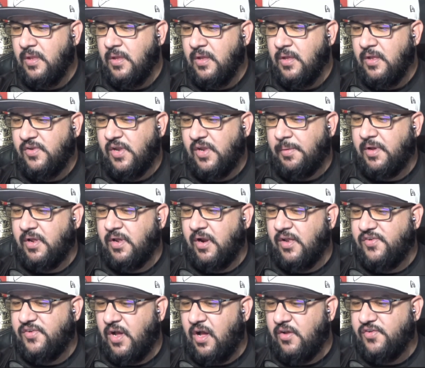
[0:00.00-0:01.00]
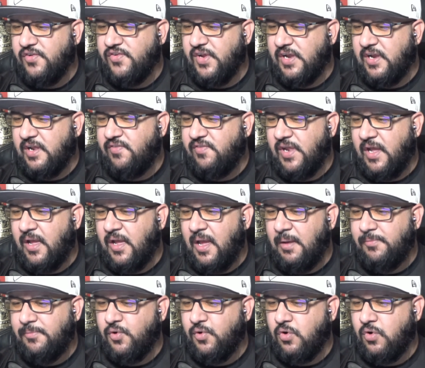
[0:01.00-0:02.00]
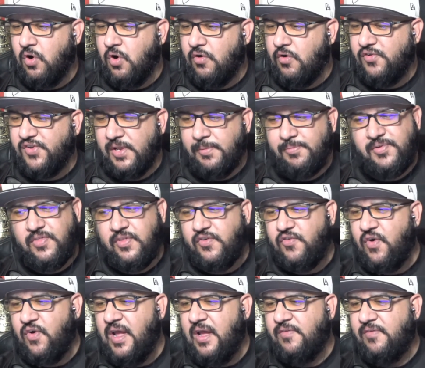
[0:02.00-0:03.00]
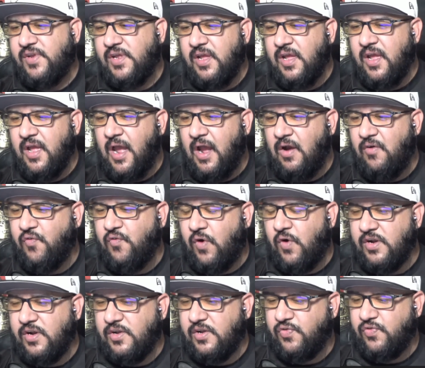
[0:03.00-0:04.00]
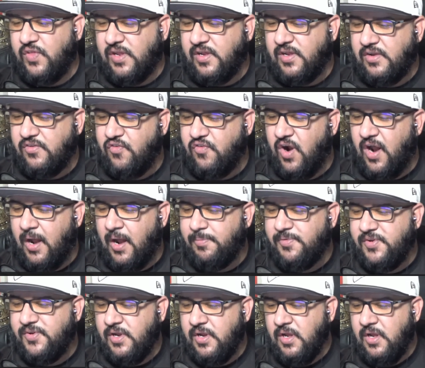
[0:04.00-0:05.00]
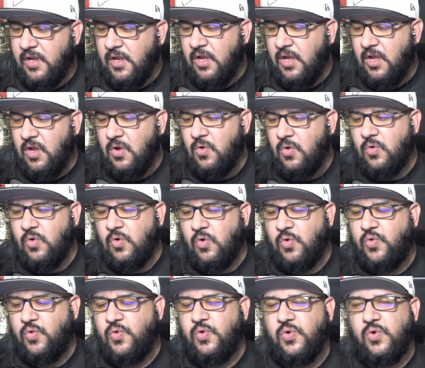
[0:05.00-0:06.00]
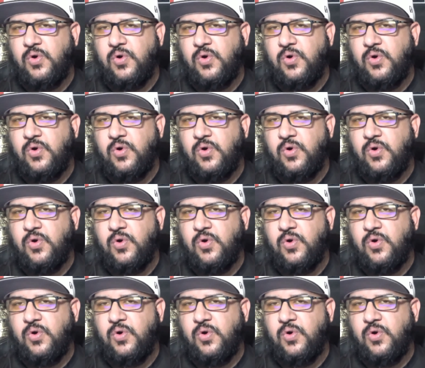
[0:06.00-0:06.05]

Tommy Cananza also saying, if Abdul Carter slips in the draft, how far do you think he drops? Oof.